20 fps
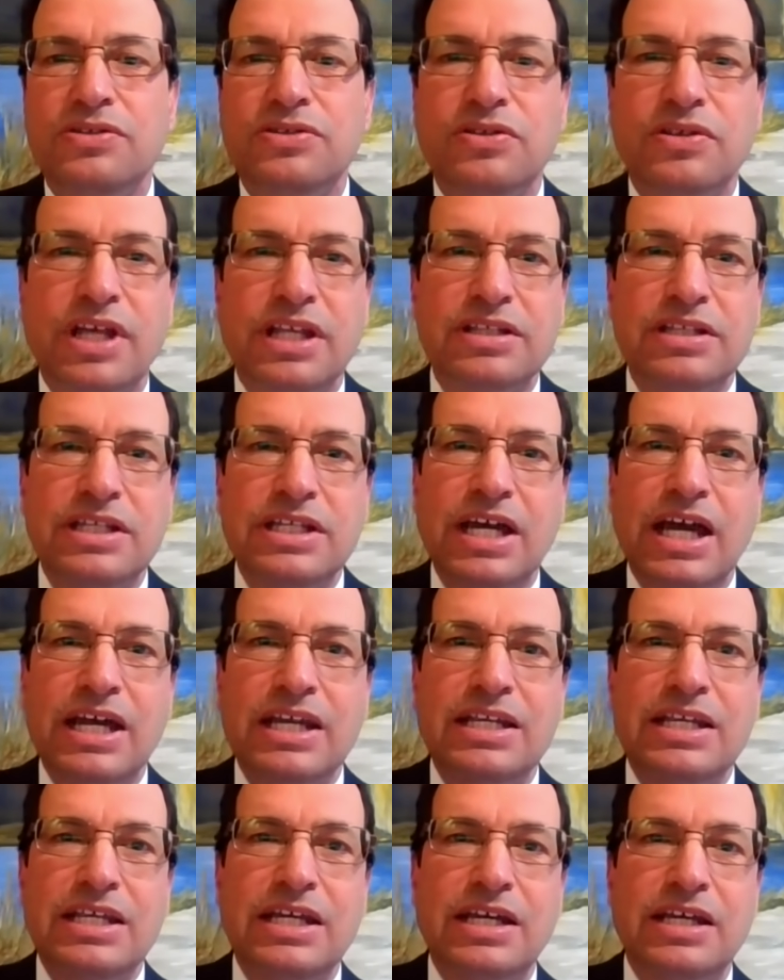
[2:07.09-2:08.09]
So, that's the
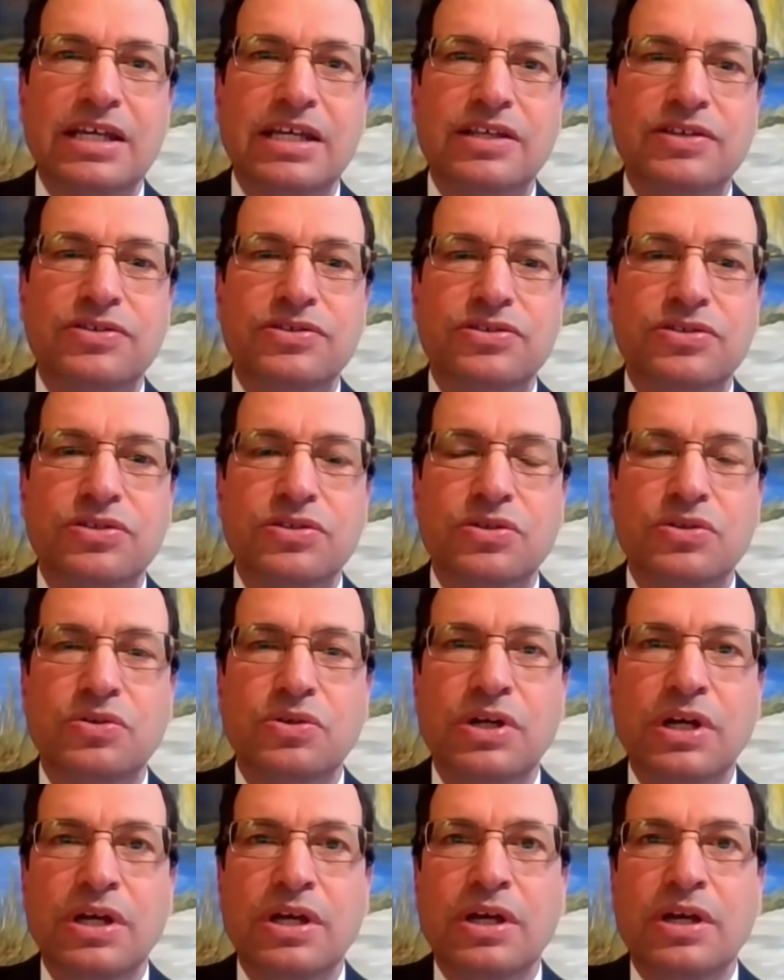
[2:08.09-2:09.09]
idea is
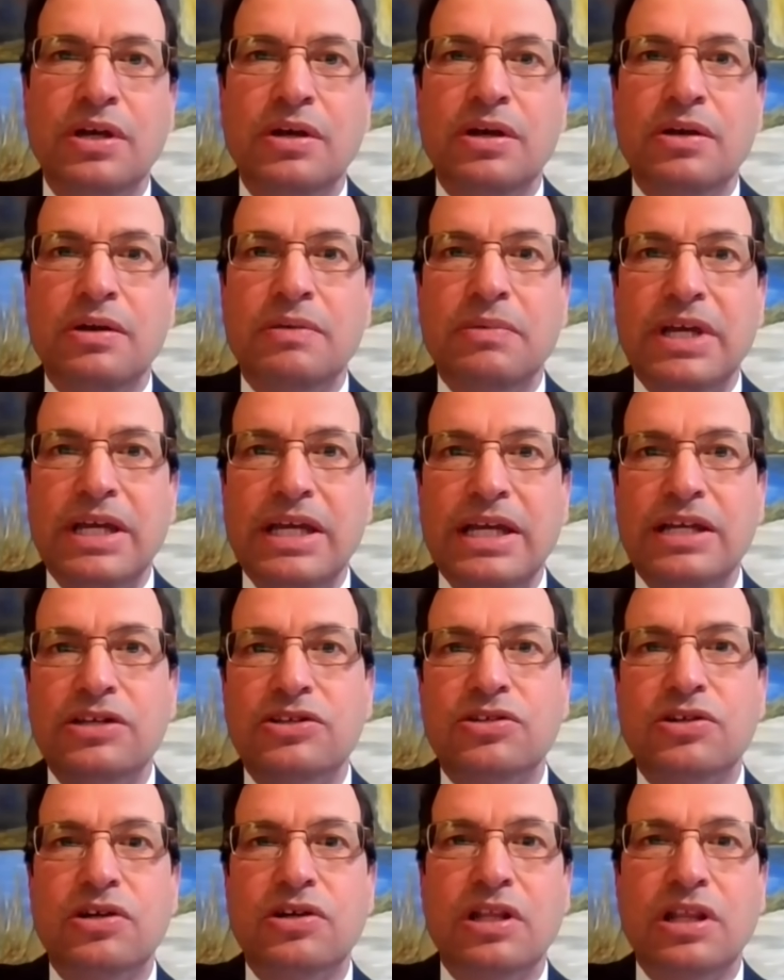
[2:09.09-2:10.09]
to
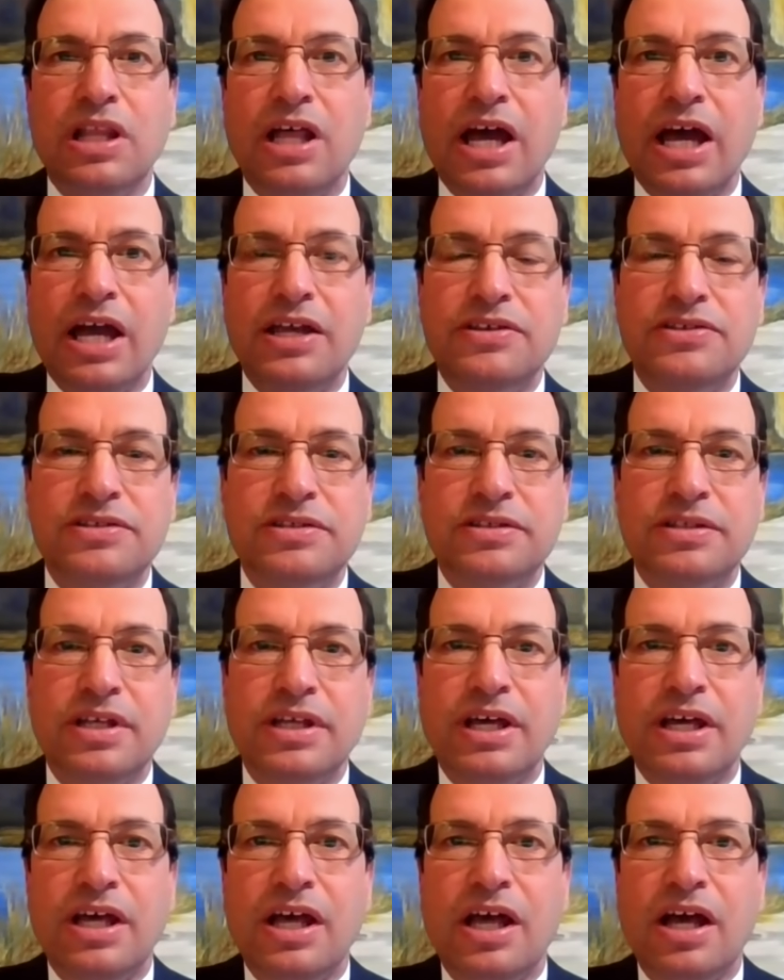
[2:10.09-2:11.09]
internalize
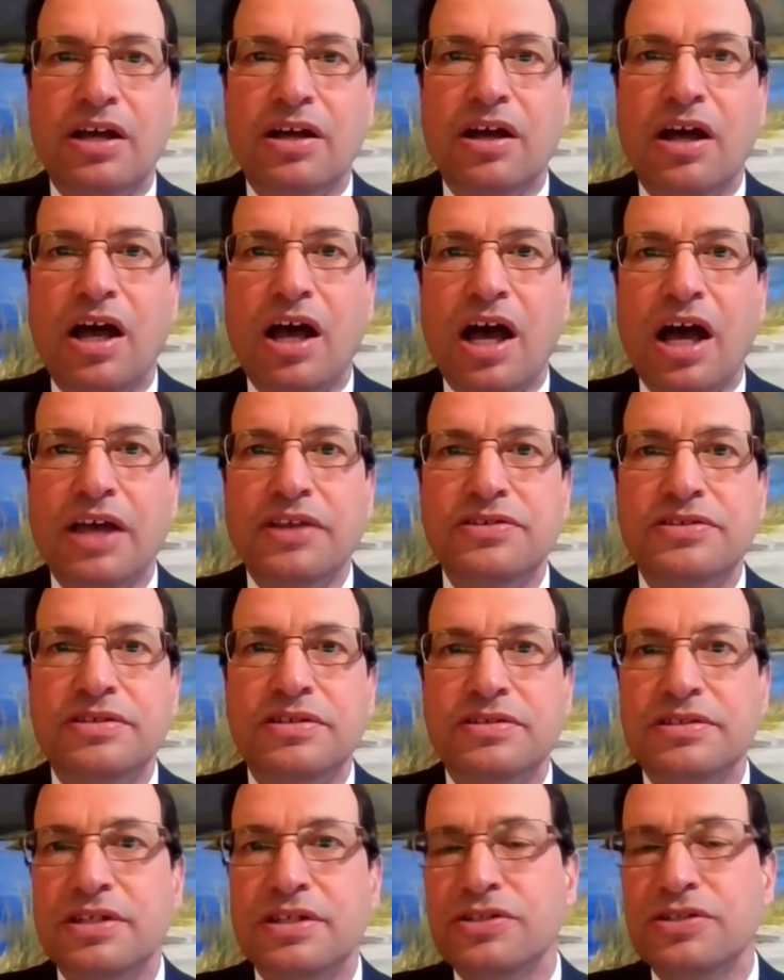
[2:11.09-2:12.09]
uh, a
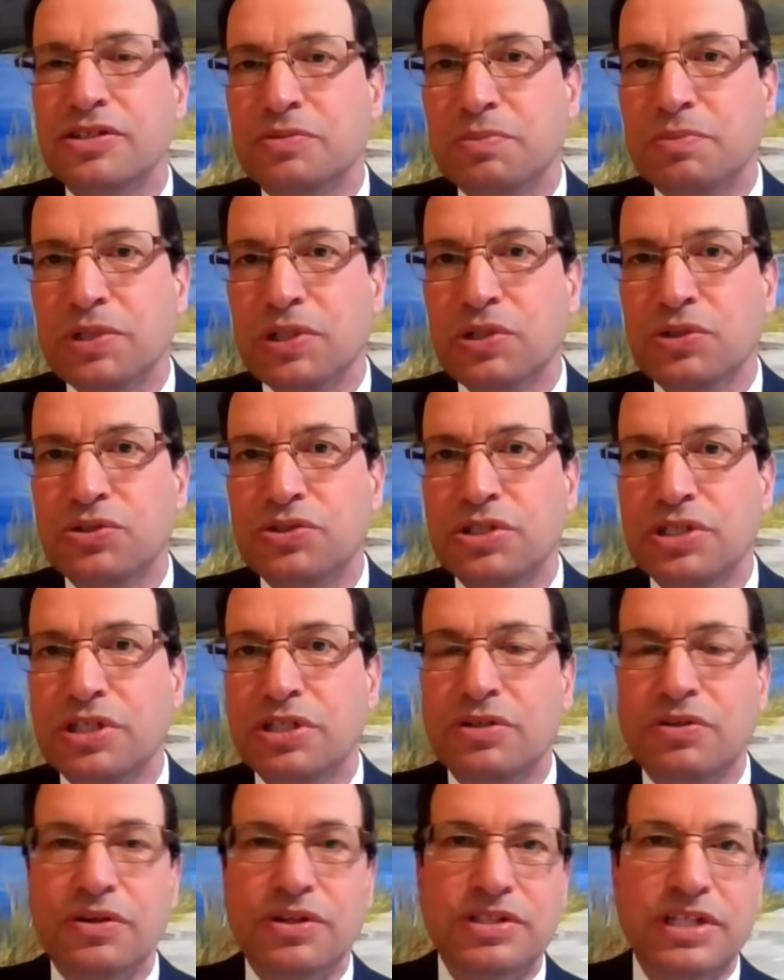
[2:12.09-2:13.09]
cost, such as
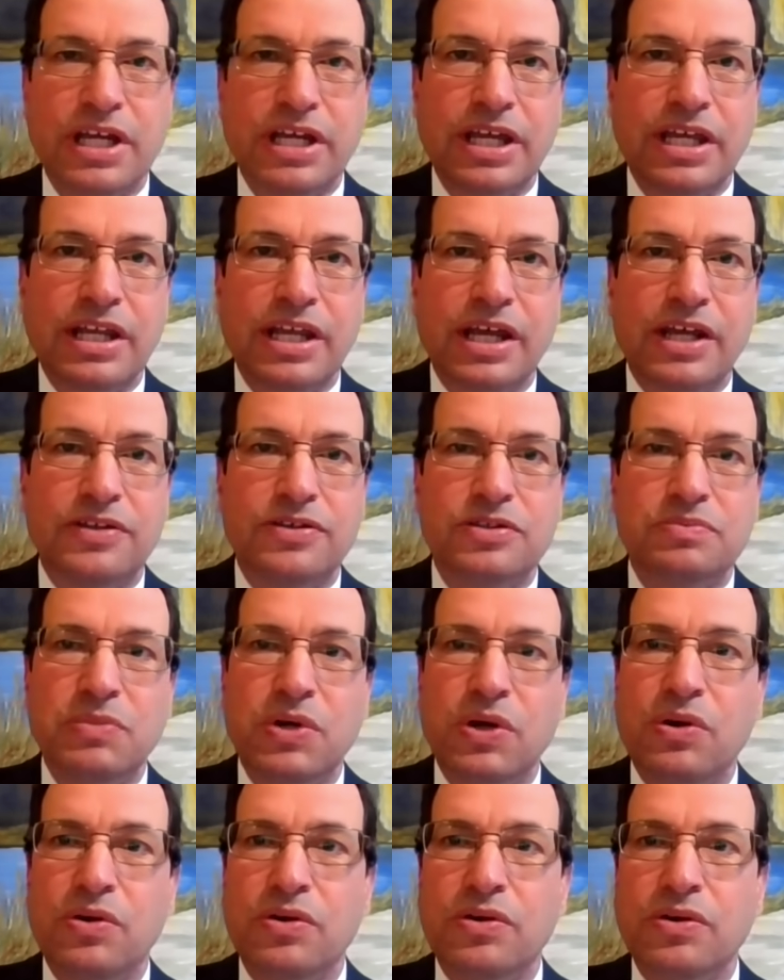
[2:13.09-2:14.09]
pollution or secondhand
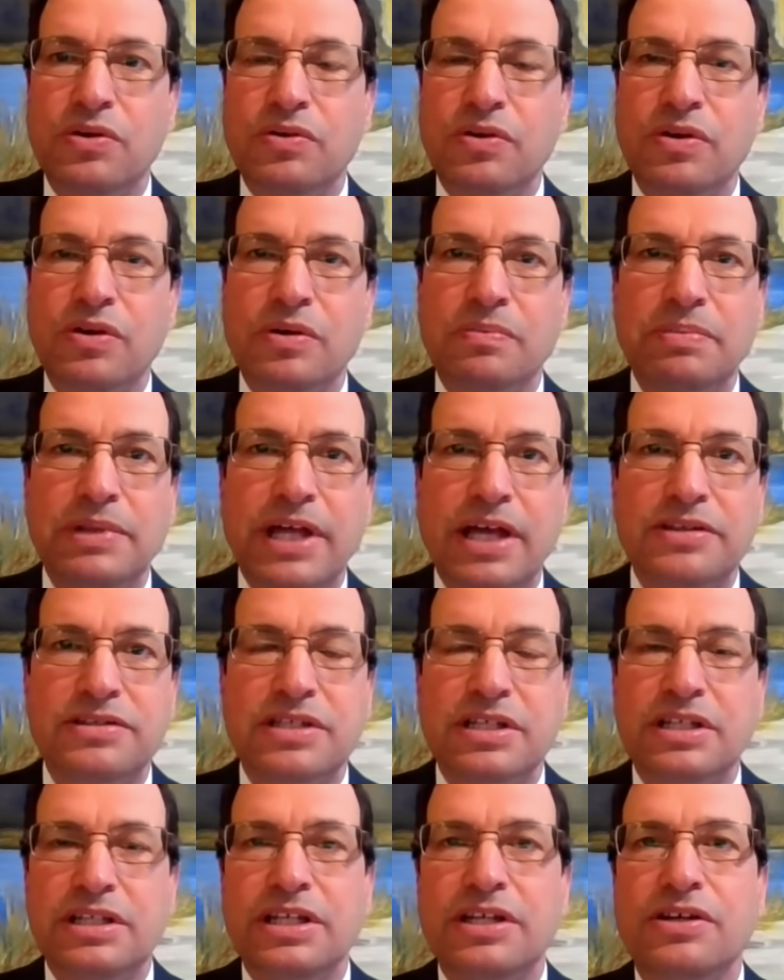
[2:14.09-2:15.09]
smoke or
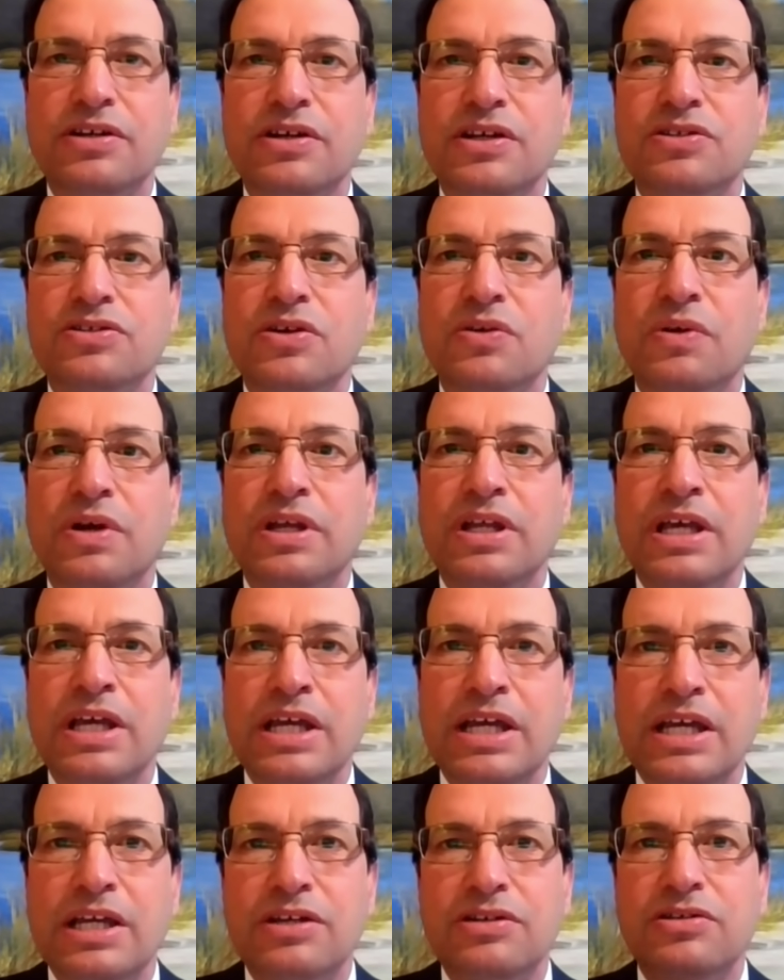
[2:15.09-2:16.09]
plastic litter and so on,
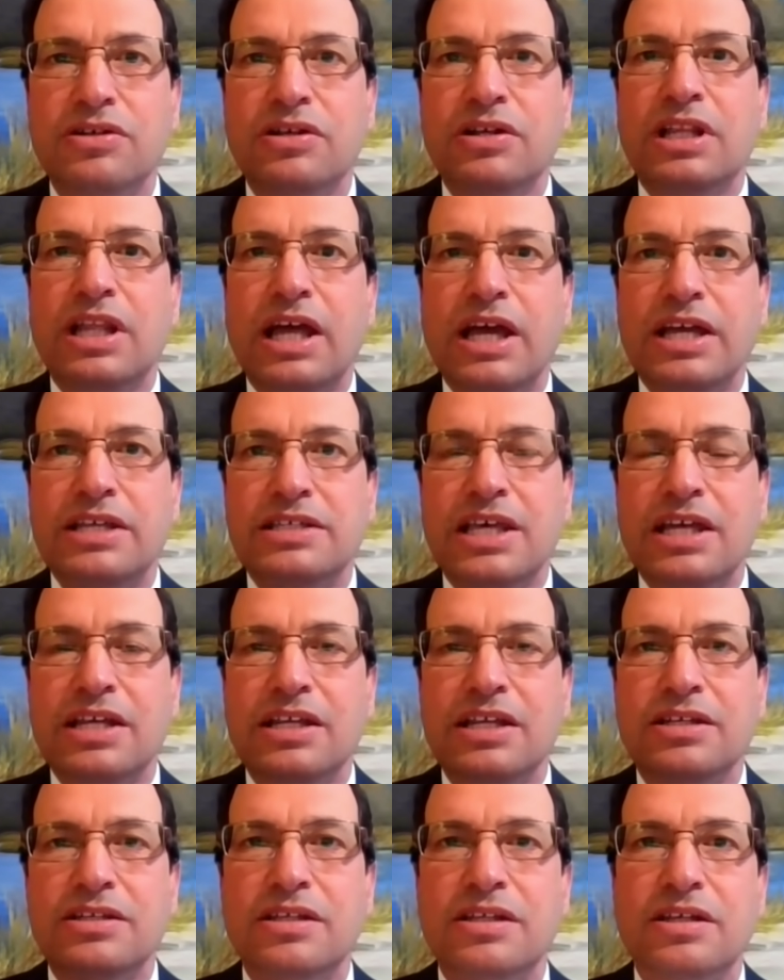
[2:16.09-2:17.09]
internalize that
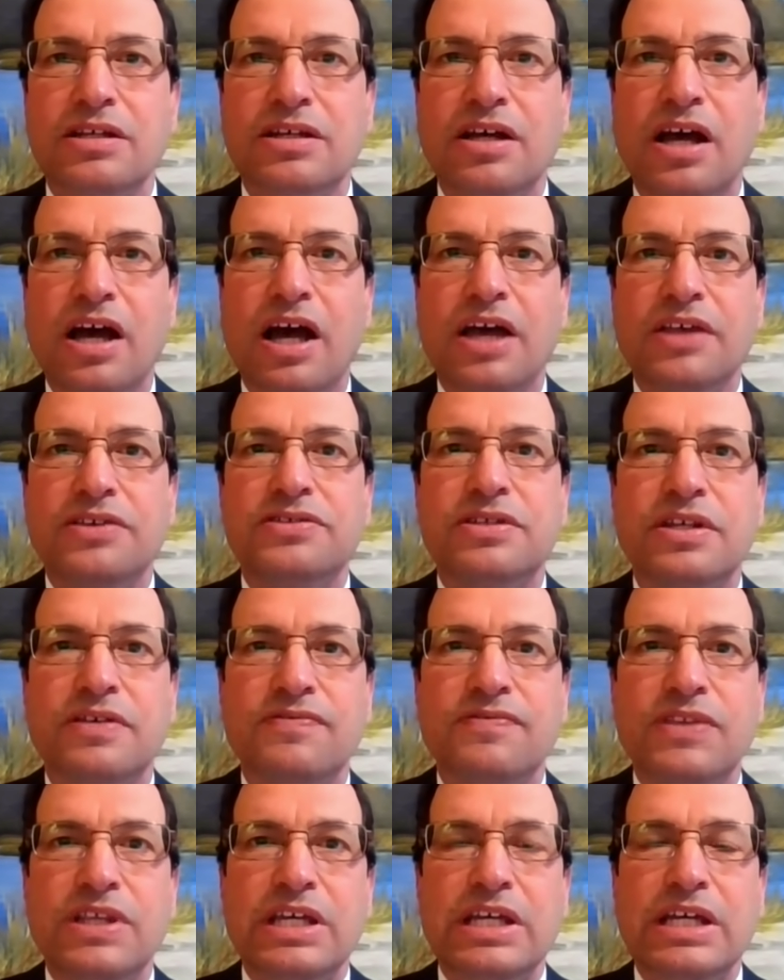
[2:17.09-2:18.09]
into the cost
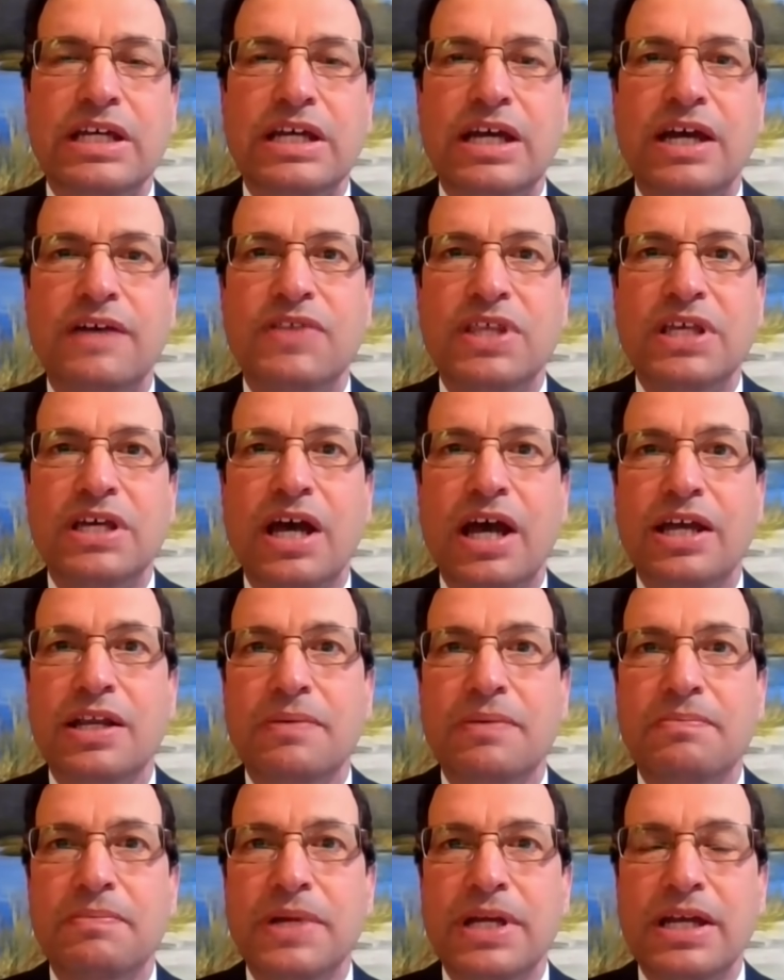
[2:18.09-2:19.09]
of the uh, of the
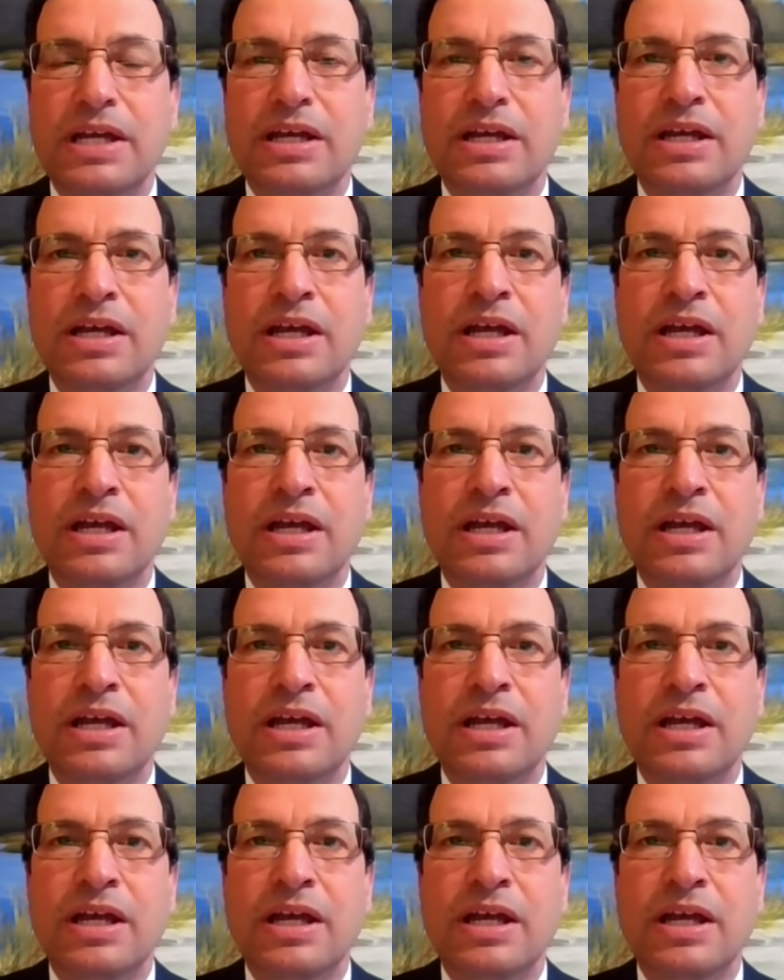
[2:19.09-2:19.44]
item being